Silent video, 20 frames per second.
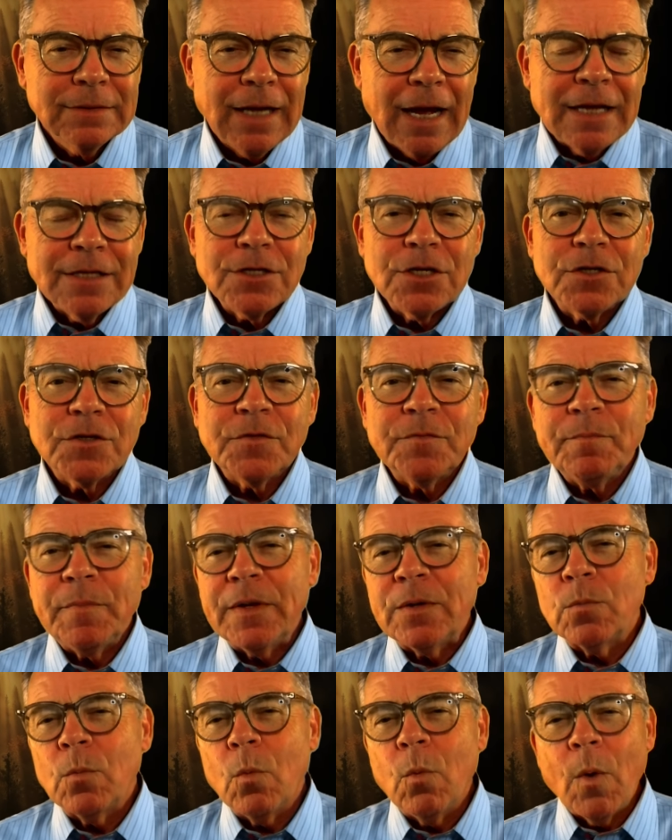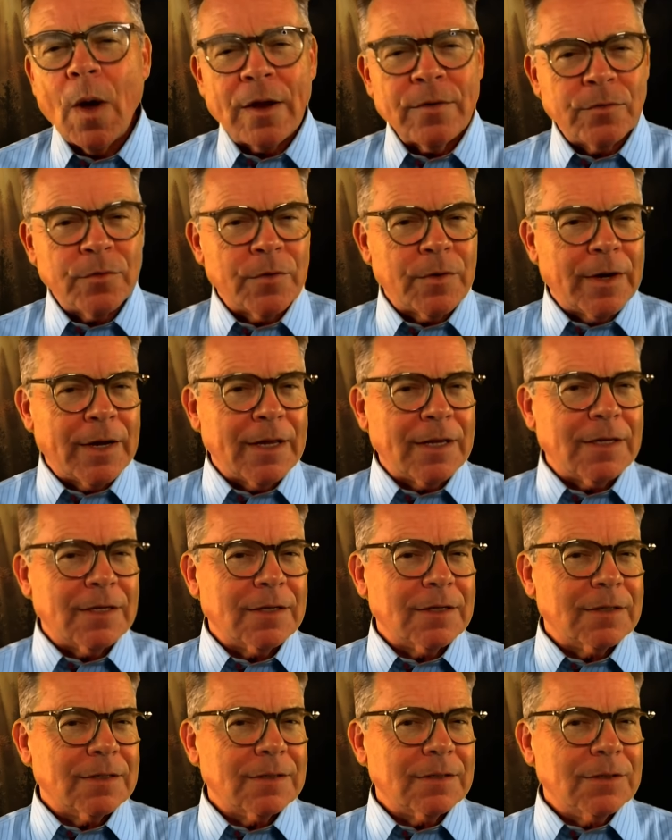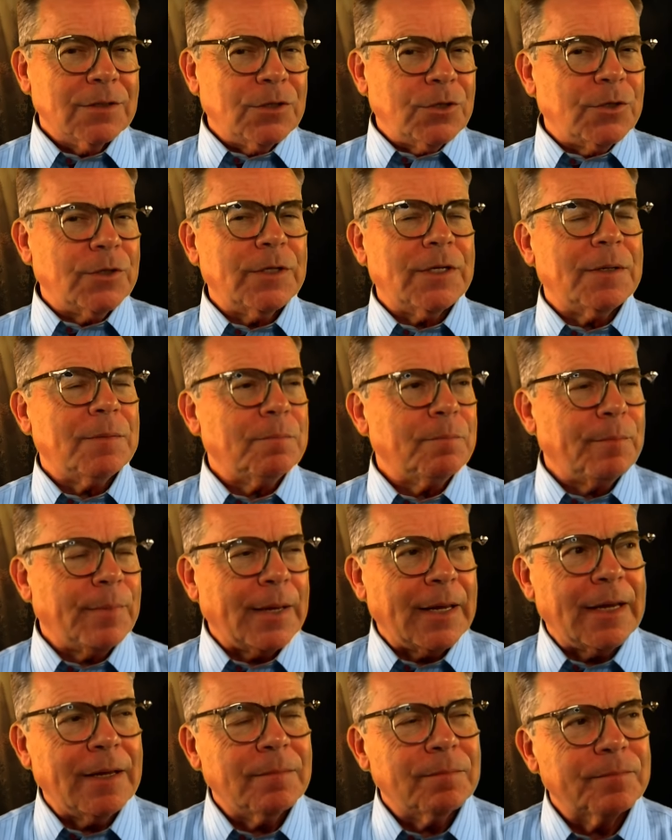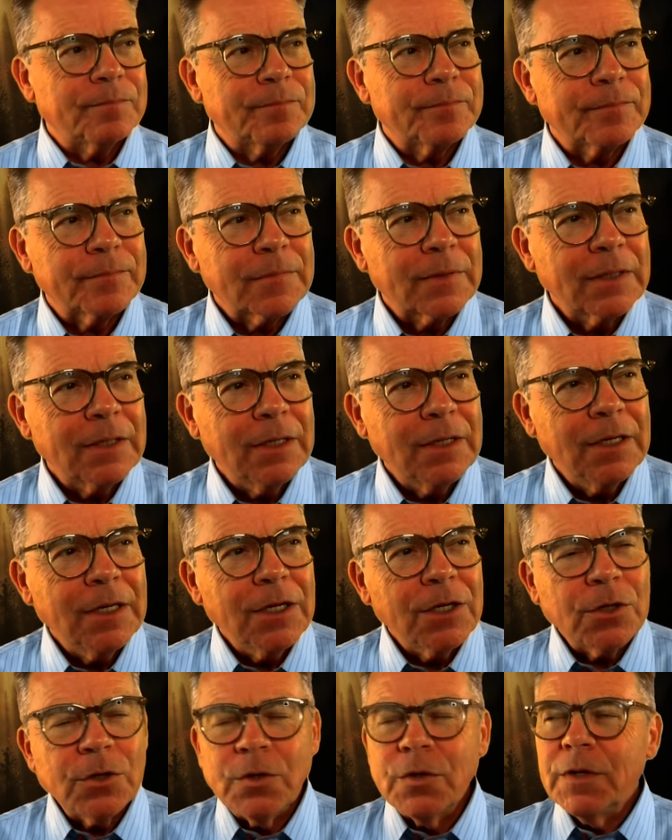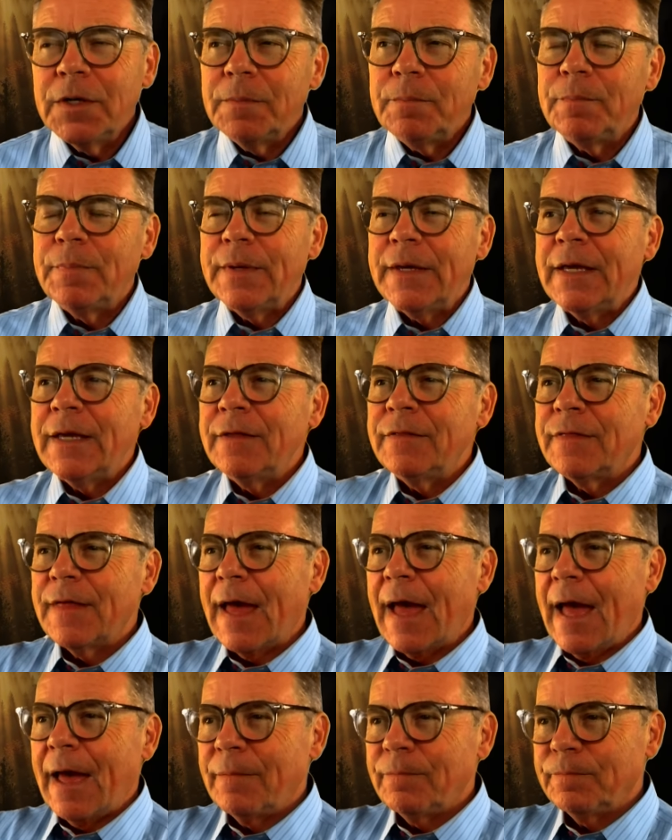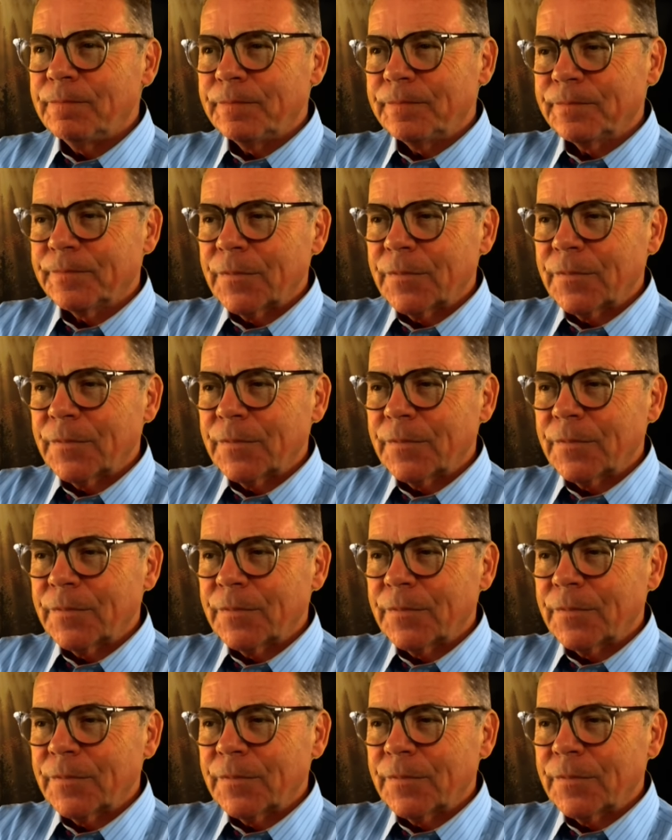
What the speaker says: I've just been wondering, could it be that